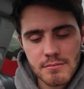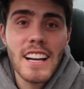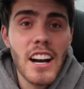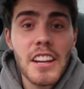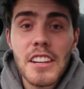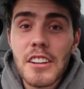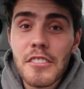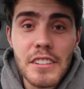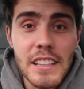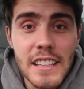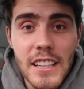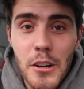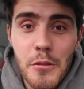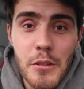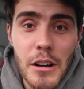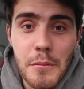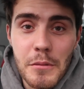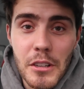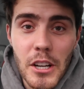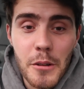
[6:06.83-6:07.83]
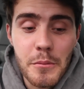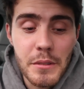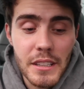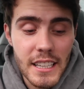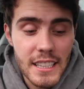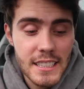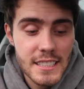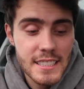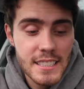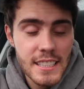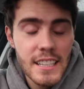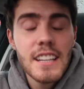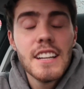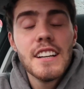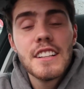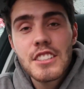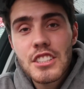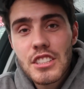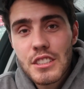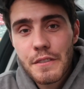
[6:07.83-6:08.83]
I don't really know where I'm going with this.
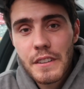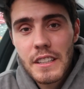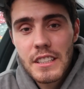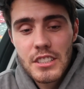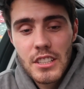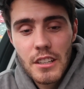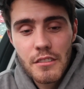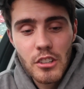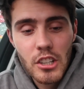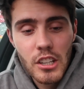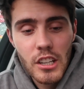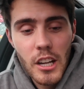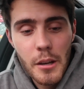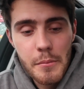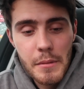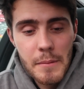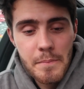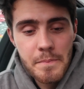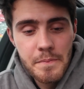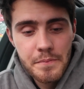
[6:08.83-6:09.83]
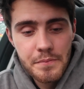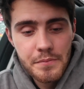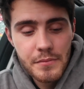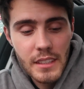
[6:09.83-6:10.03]
Just finished up rock climbing.